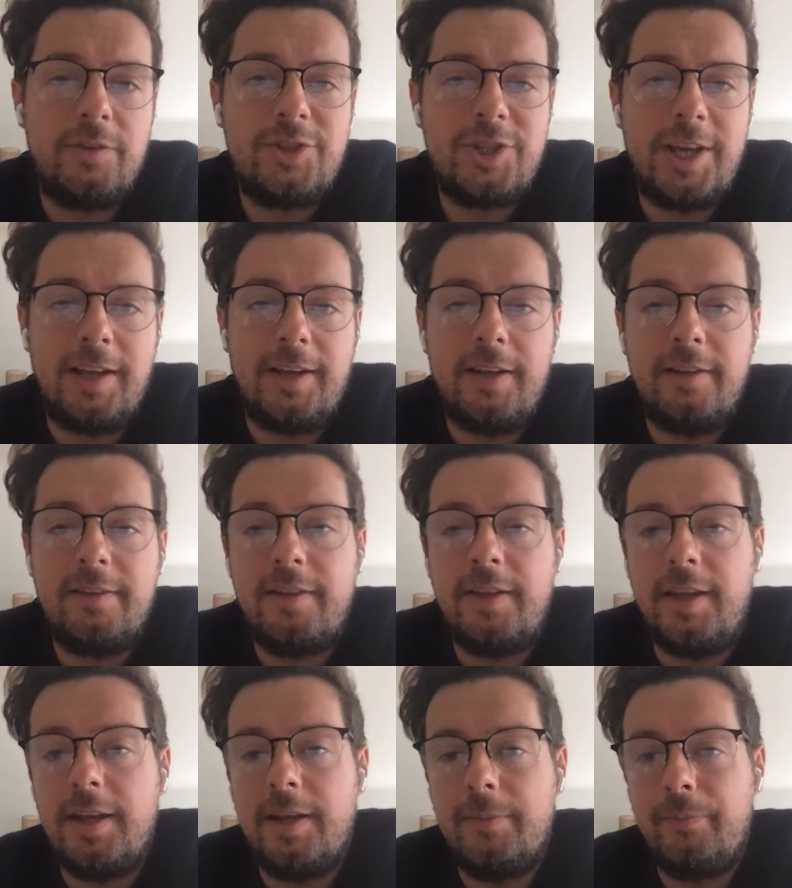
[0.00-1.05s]
There's
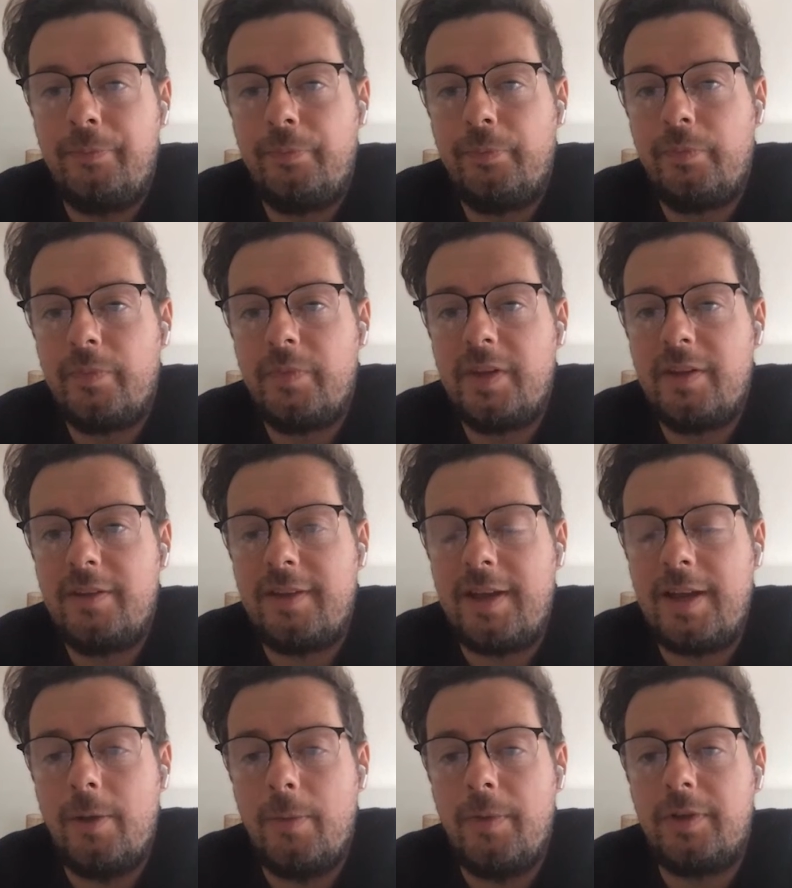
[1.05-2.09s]
checklist here
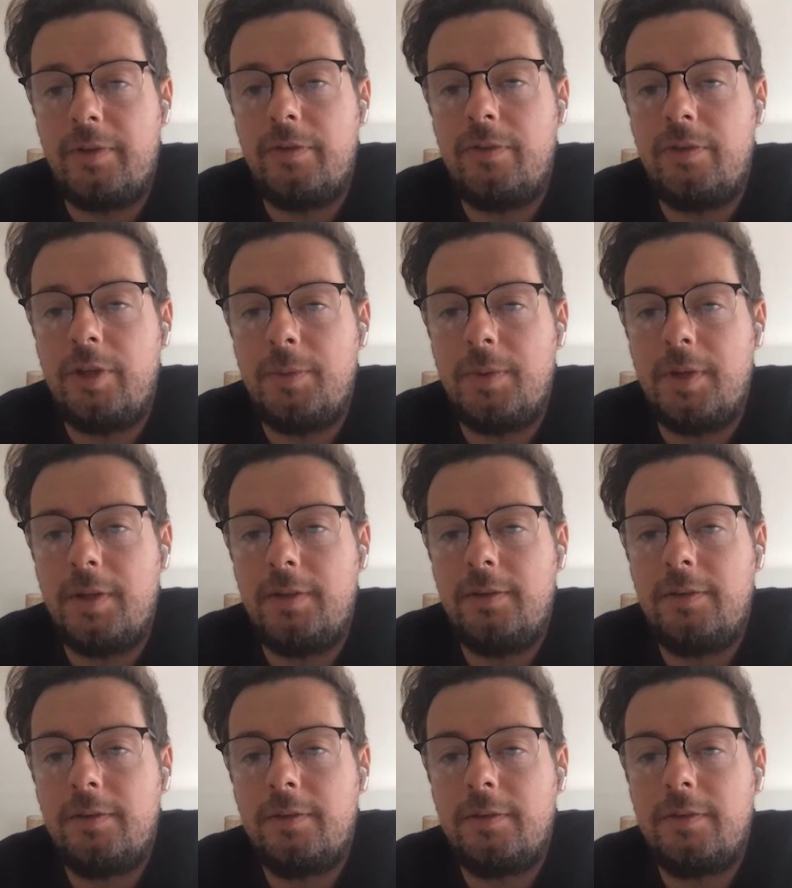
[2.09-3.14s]
to help the
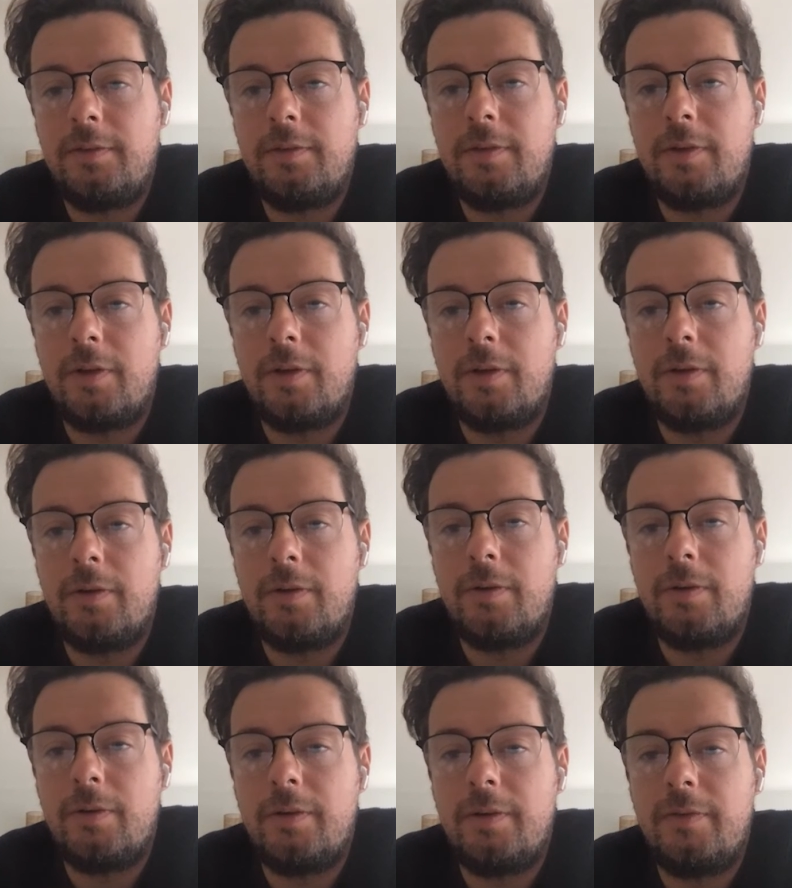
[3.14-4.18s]
consumer. So
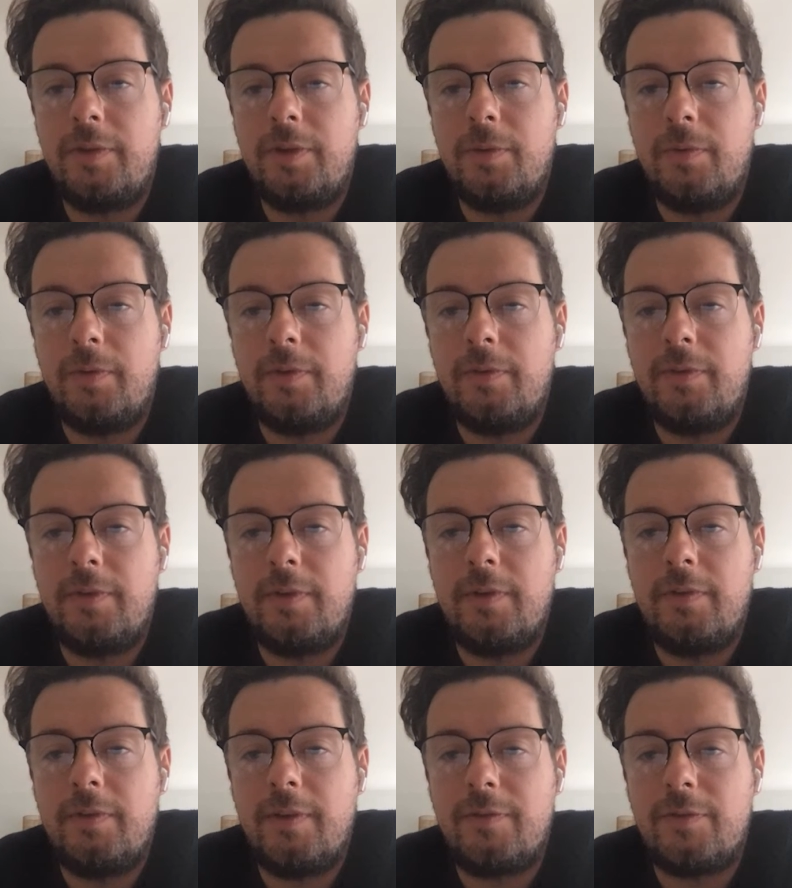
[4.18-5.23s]
if you
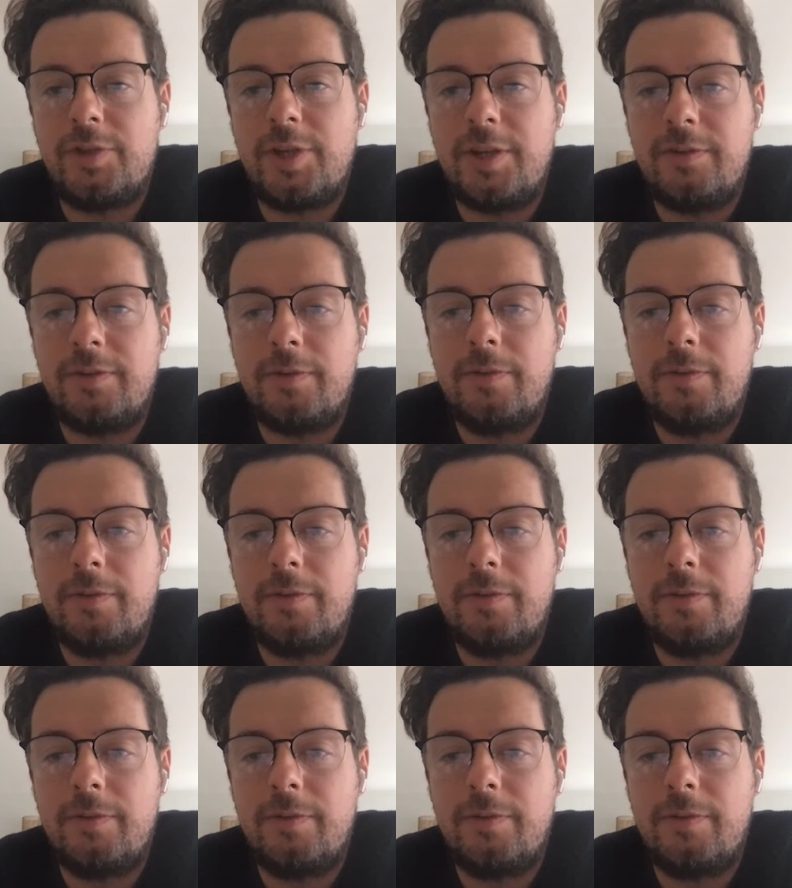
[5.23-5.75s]
haven't